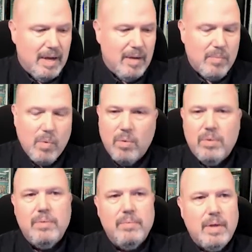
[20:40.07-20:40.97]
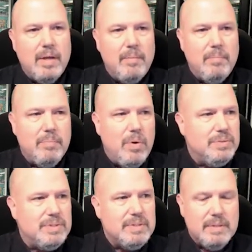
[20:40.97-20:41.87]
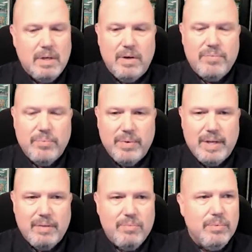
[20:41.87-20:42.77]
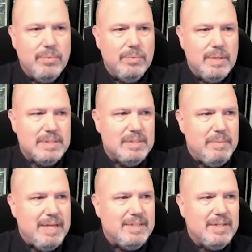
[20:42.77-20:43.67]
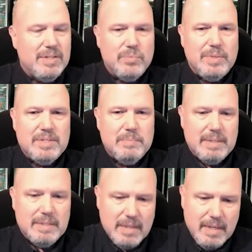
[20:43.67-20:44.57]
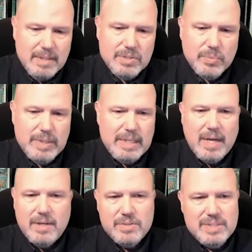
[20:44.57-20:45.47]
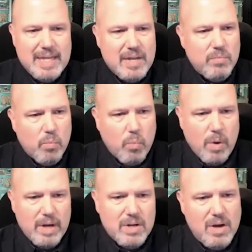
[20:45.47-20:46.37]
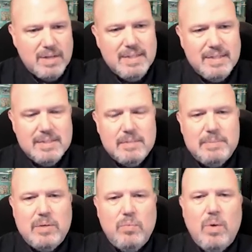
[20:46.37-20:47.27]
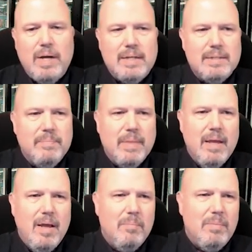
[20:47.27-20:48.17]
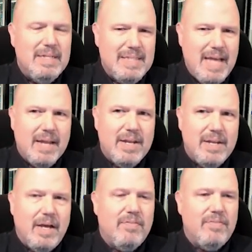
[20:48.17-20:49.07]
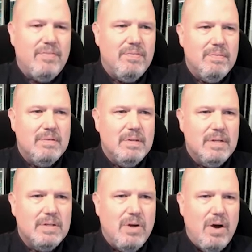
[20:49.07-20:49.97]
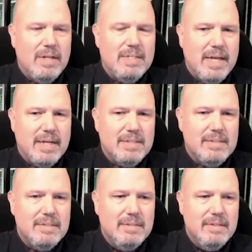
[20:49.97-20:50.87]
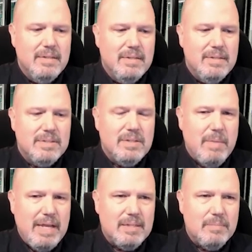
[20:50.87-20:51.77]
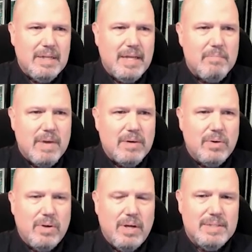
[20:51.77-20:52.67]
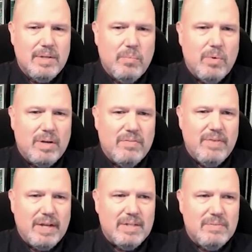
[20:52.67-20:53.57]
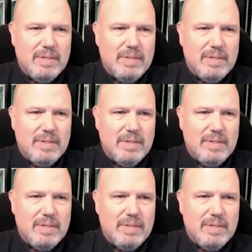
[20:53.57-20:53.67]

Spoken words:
or post-authoring through semantic enrichment to really understand what content is about what. But is that enough context to make something like microcontent work effectively?